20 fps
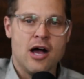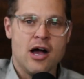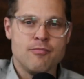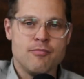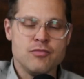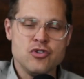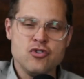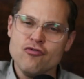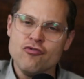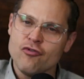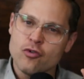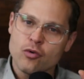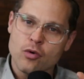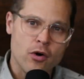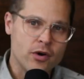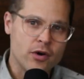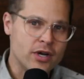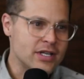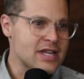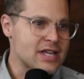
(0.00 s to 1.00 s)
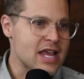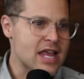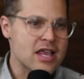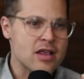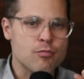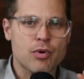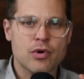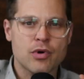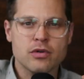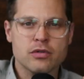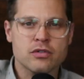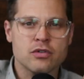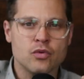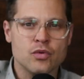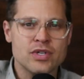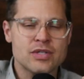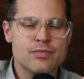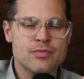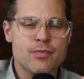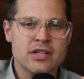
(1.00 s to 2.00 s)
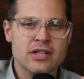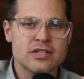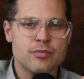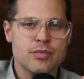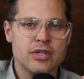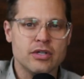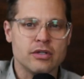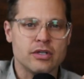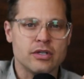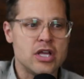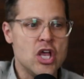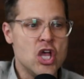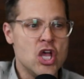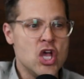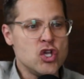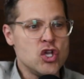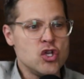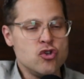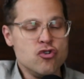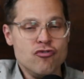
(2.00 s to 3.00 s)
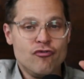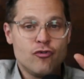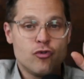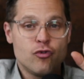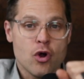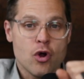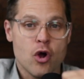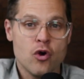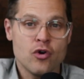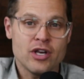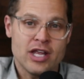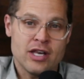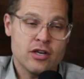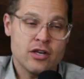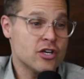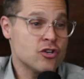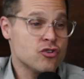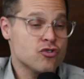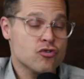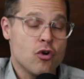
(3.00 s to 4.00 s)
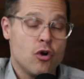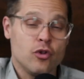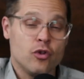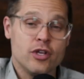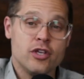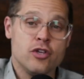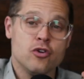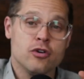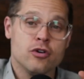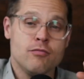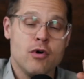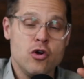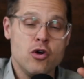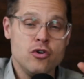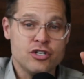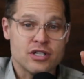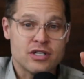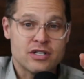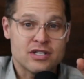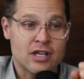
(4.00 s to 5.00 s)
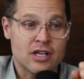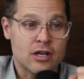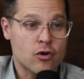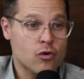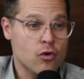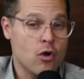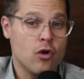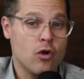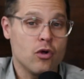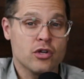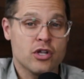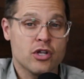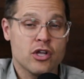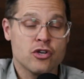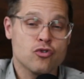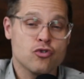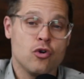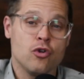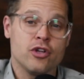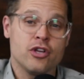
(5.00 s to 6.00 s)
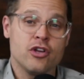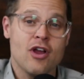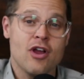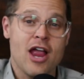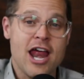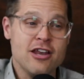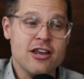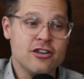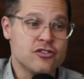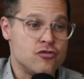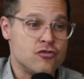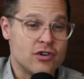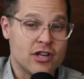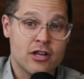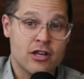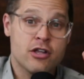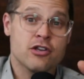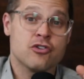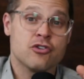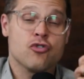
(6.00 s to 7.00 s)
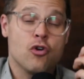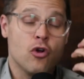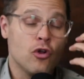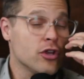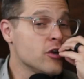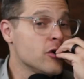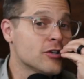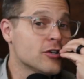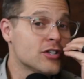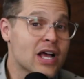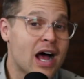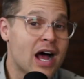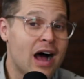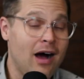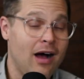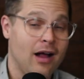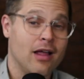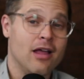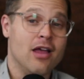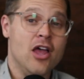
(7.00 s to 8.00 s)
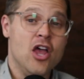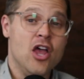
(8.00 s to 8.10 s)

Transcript: you've grown in taking personal responsibility. You've grown in controlling your emotions and controlling your attitude and controlling your tongue.